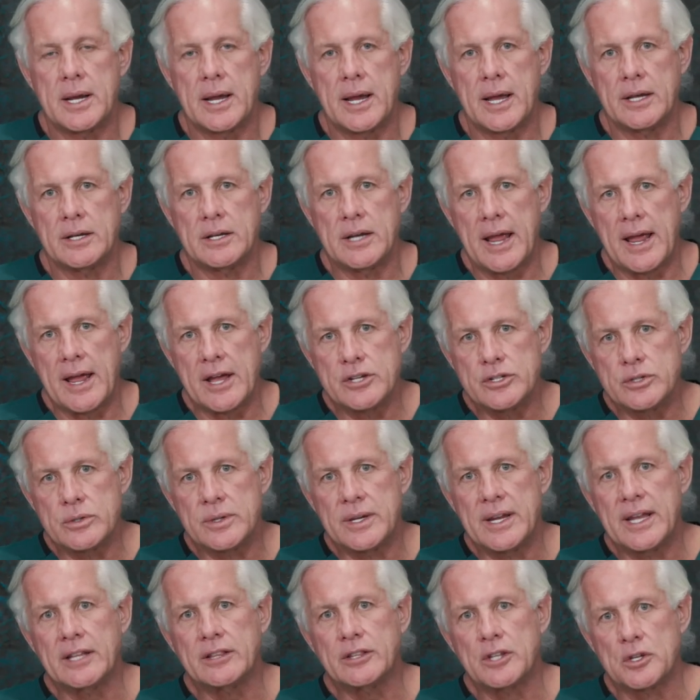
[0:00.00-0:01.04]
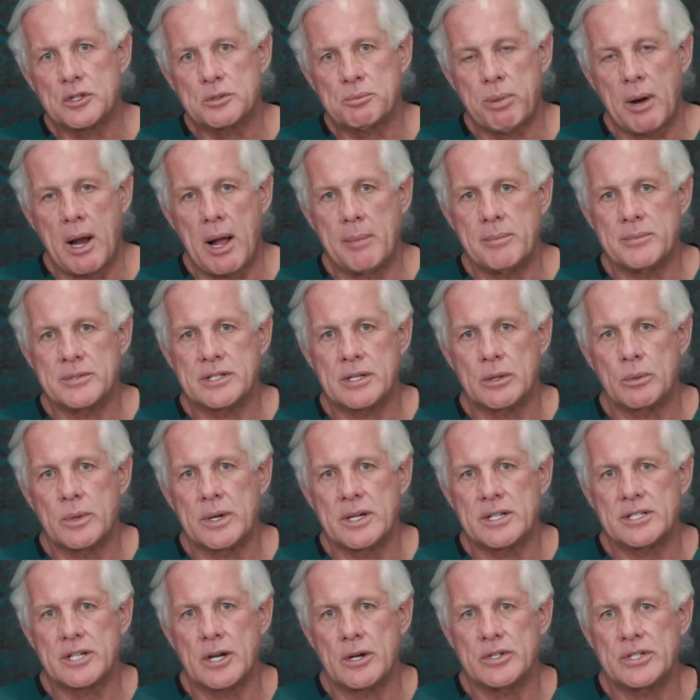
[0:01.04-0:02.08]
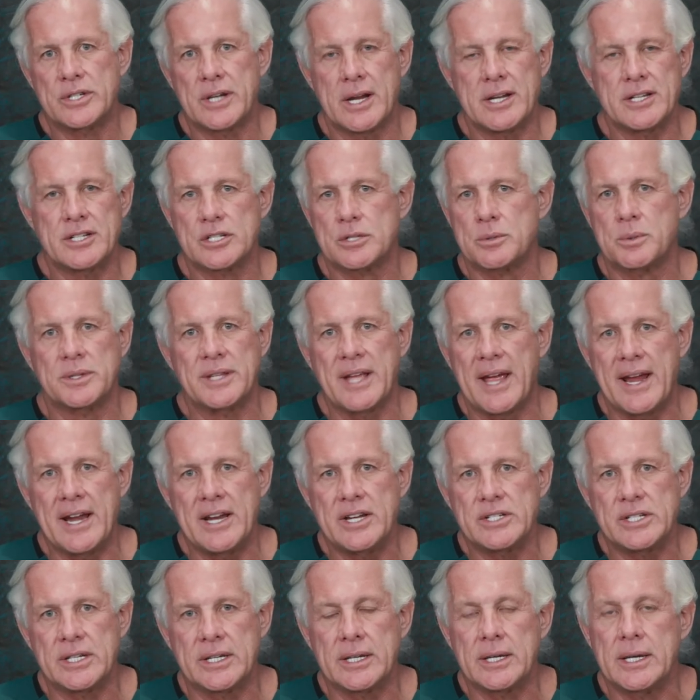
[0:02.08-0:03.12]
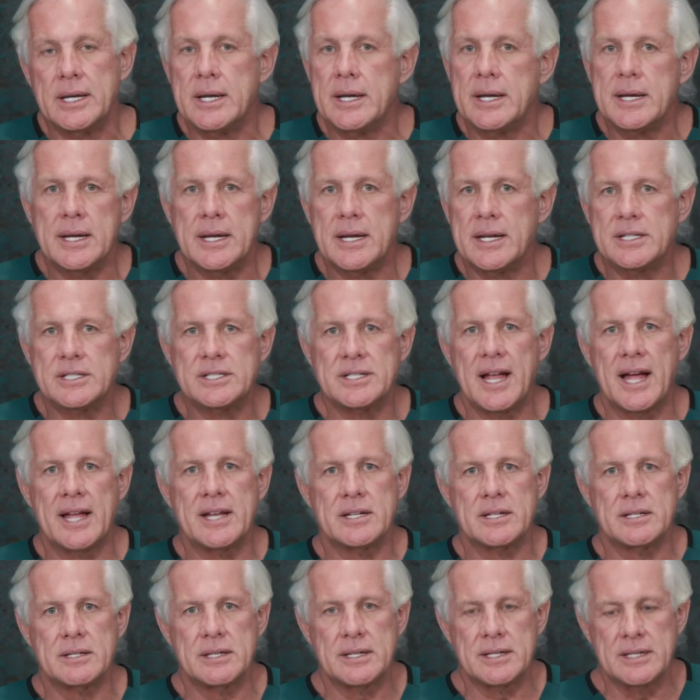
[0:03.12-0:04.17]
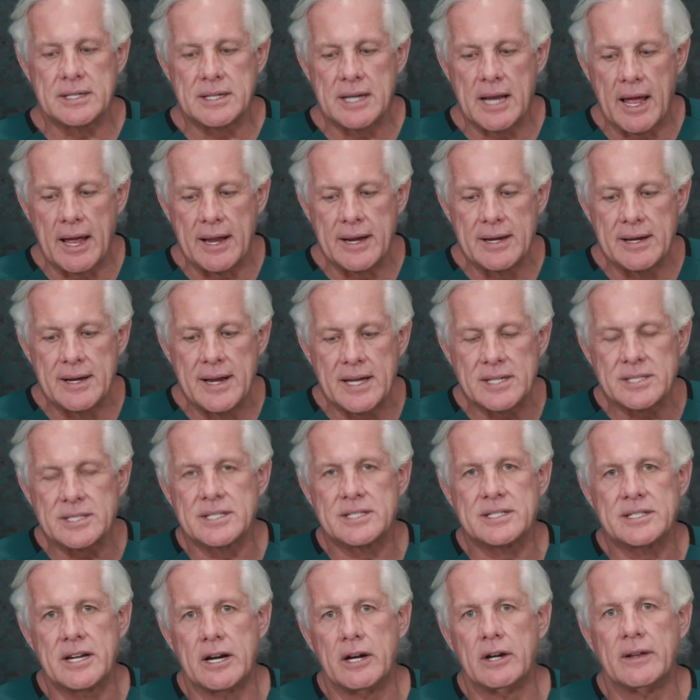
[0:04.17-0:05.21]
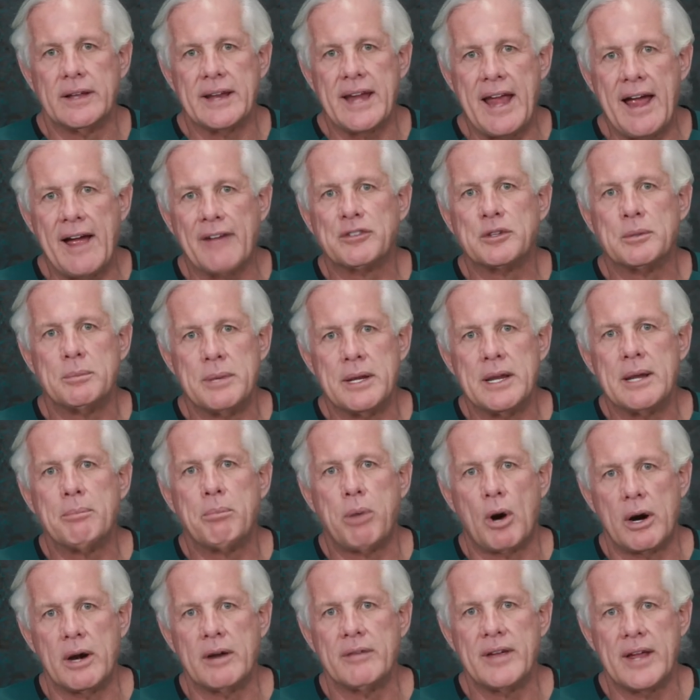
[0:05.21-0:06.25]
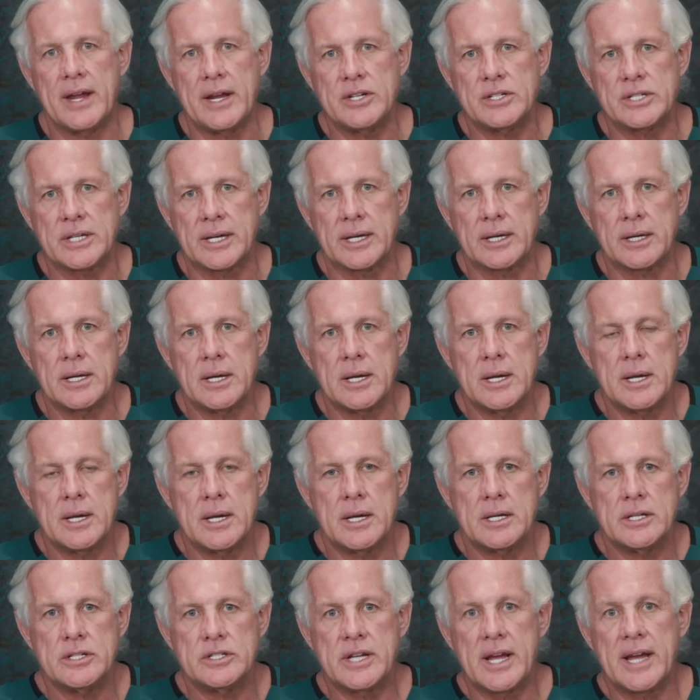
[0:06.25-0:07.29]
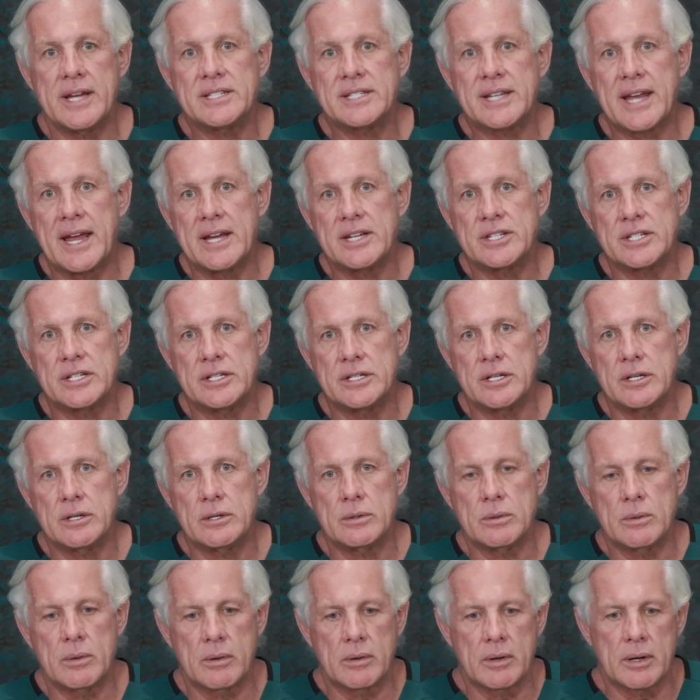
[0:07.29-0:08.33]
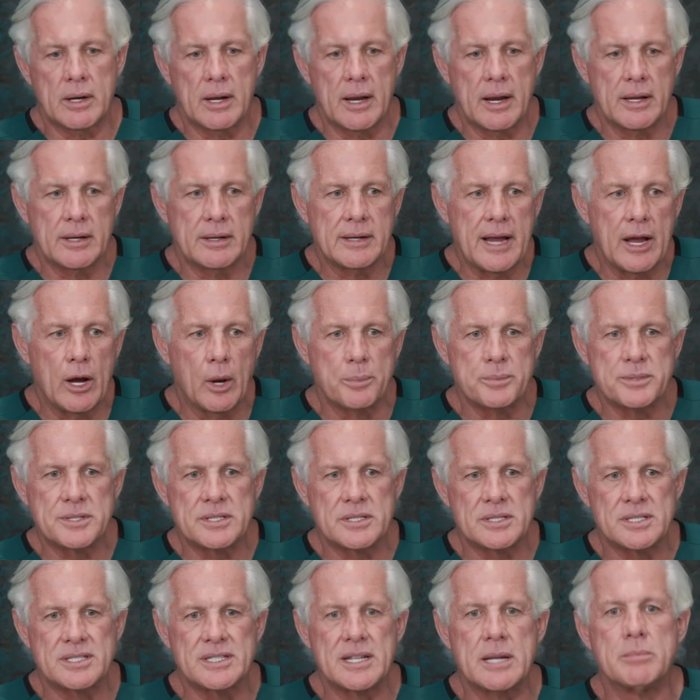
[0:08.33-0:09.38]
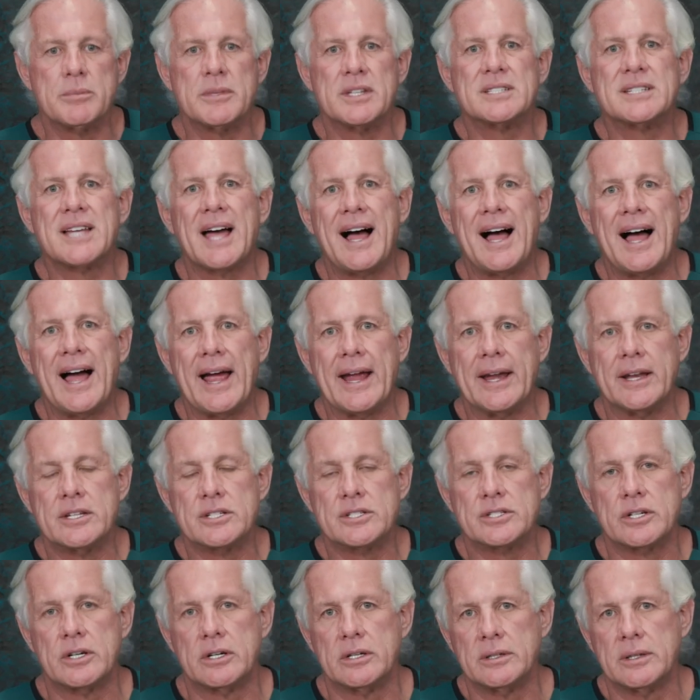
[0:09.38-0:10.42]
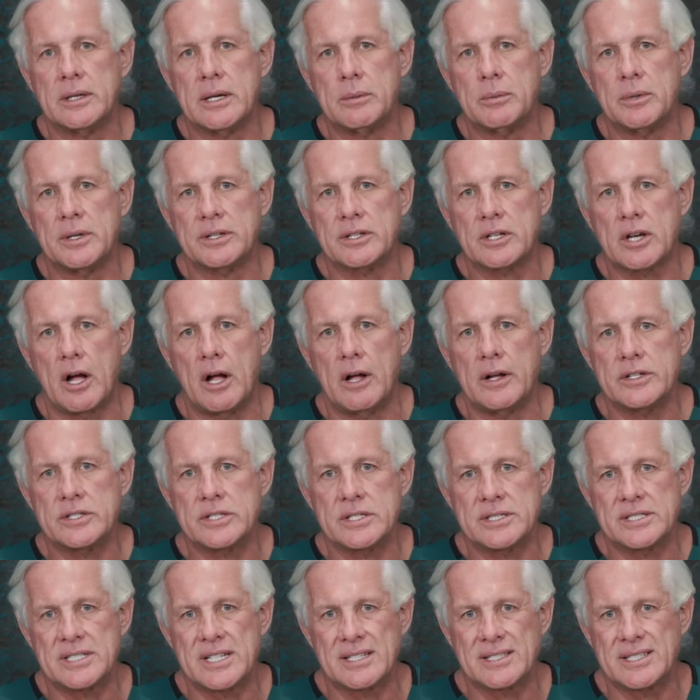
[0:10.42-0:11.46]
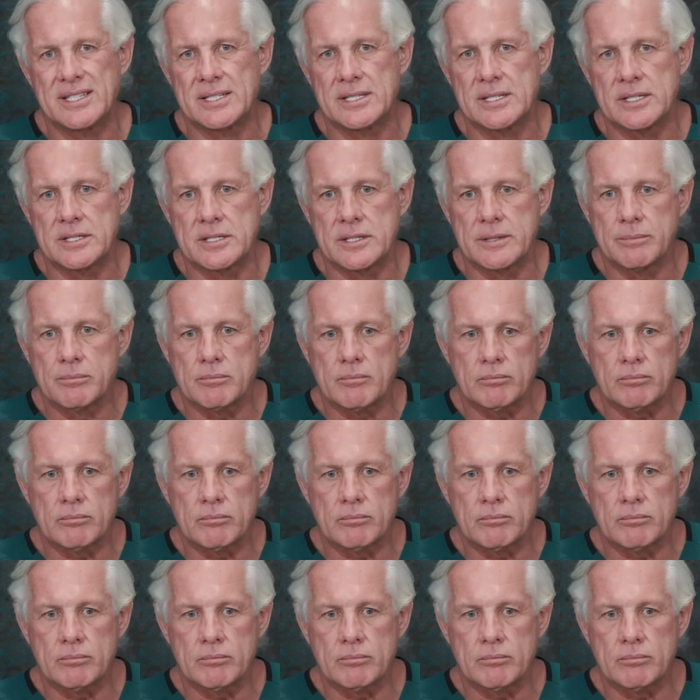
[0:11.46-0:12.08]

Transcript: And as you get those problems that we associate just with aging, it's not necessarily have to be a part of aging. GHK-Cu helps stem the tide, certainly with collagen synthesis.